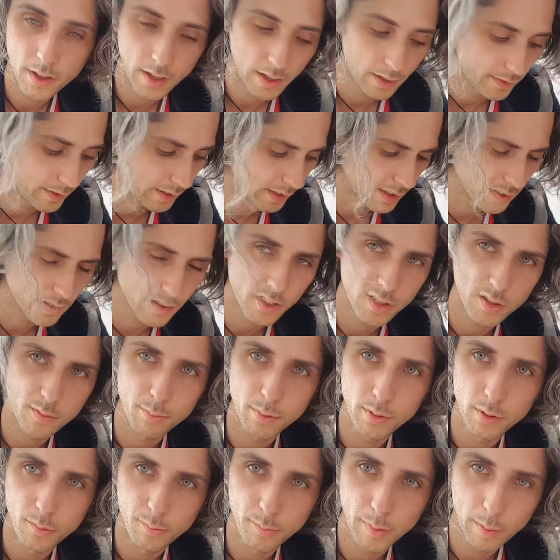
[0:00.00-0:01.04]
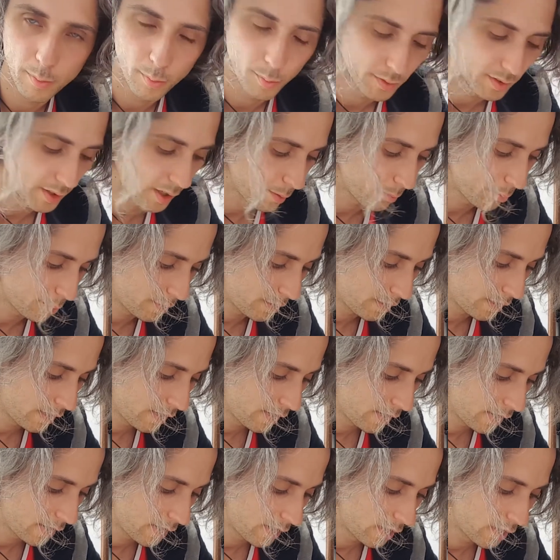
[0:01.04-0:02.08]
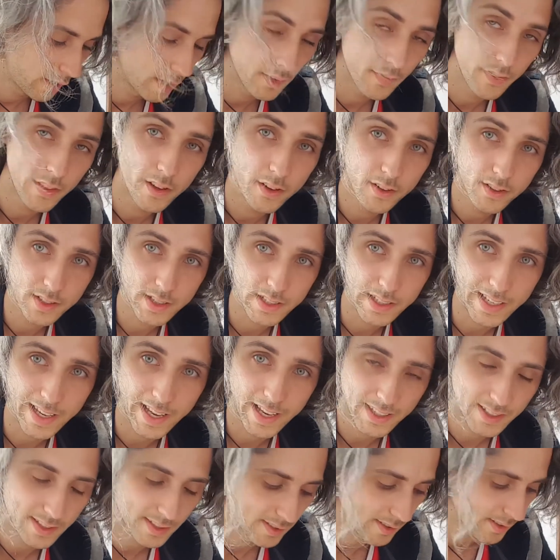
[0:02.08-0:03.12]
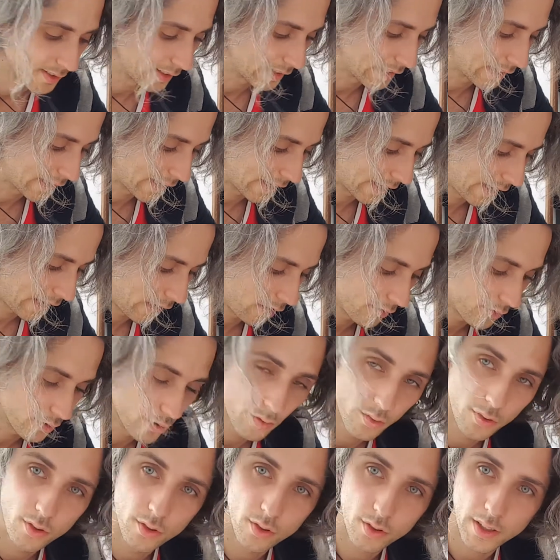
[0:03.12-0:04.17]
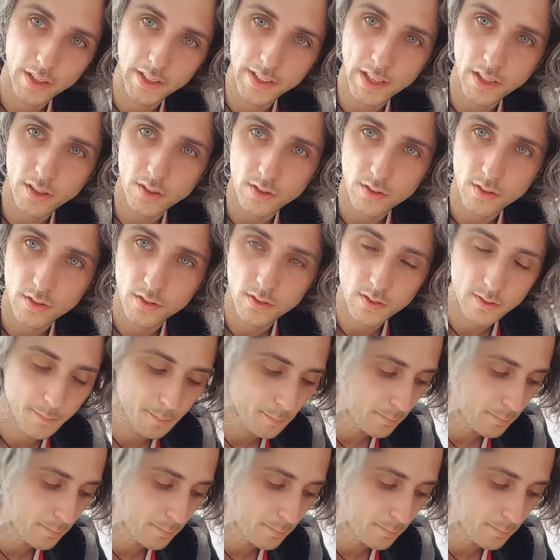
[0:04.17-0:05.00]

I think it turns blue and bubbles up uh, if there is any gas leaking out of your connections.